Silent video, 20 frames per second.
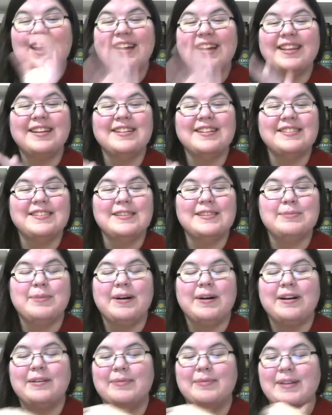There's this
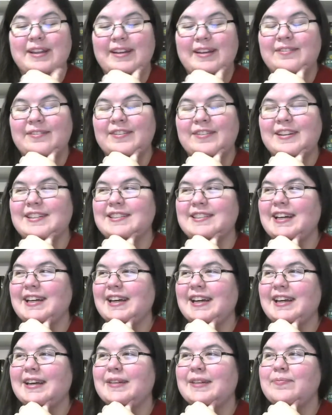part of me that feels
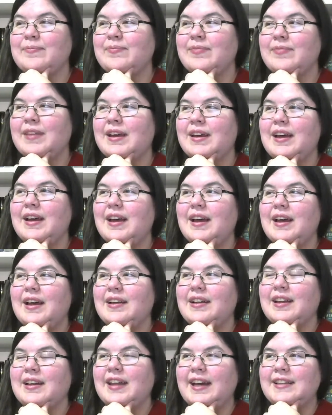like
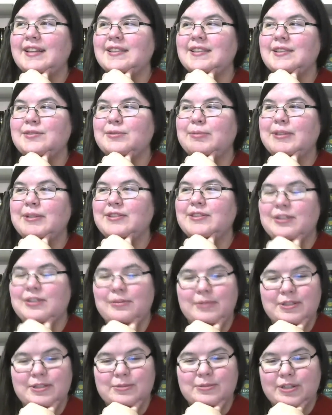classes would be so
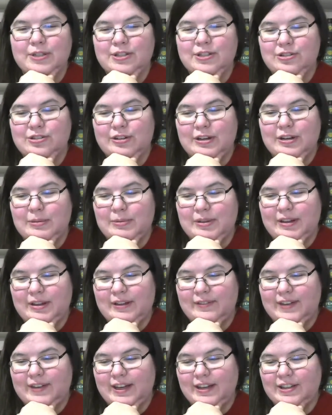much more enjoyable
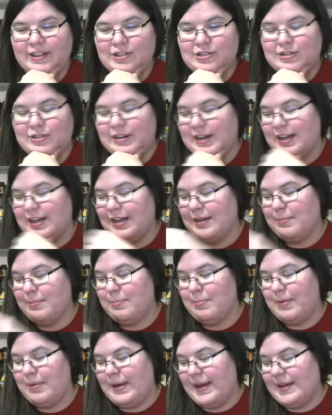if I could drink,
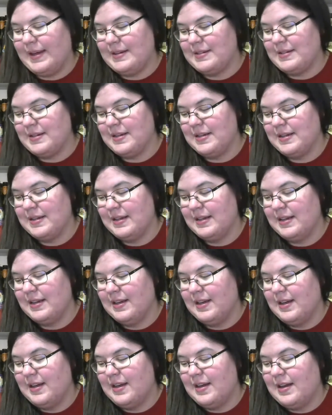but
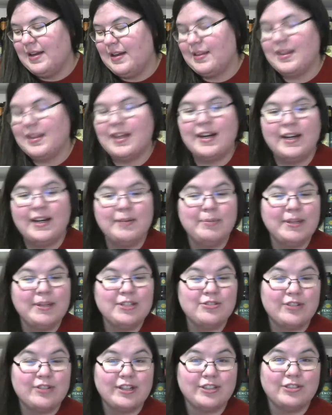then I'd be
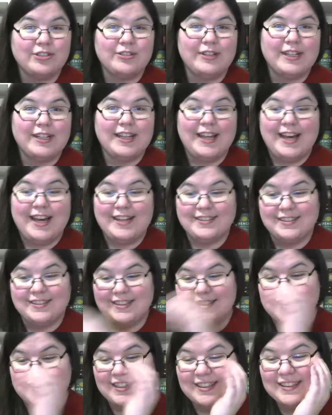drunk during
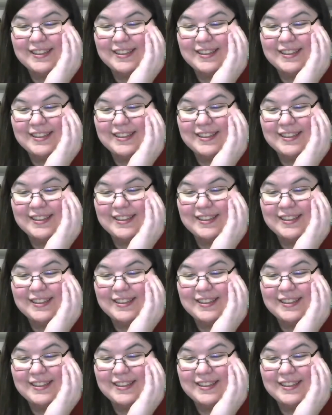classes.